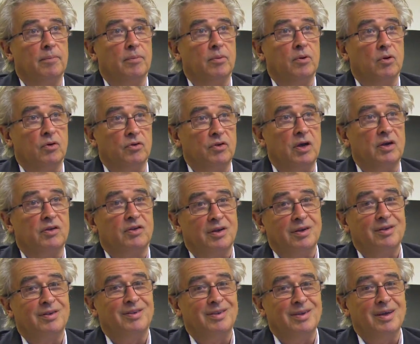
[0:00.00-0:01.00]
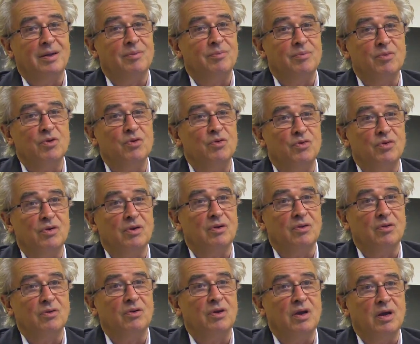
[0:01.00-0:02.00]
because as I said,
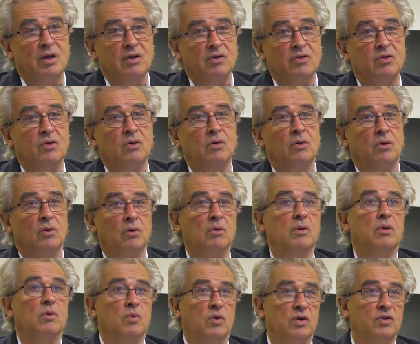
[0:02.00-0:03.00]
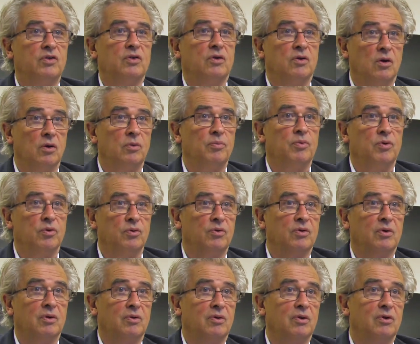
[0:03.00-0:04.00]
music today is not only Western art
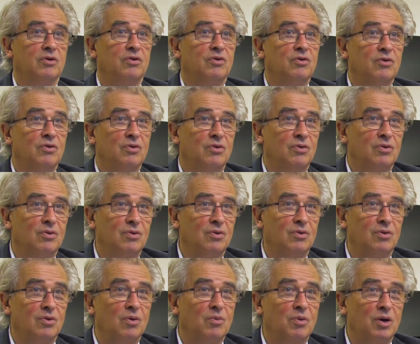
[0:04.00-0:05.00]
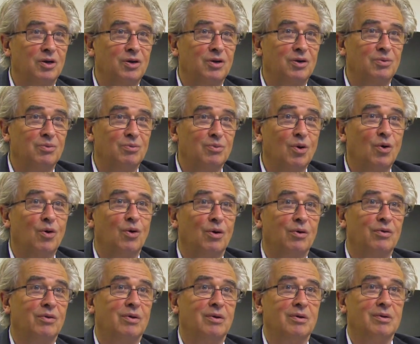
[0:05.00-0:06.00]
music. There is so much
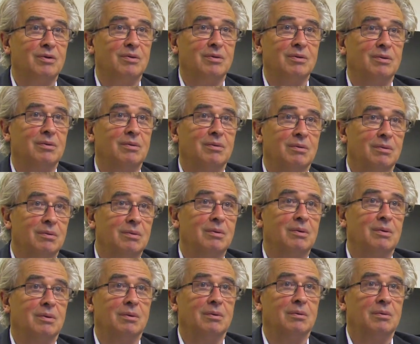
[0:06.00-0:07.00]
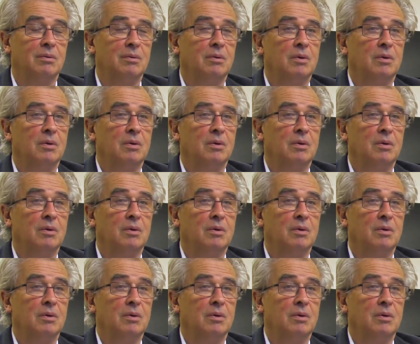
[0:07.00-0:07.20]
more. There is, you know,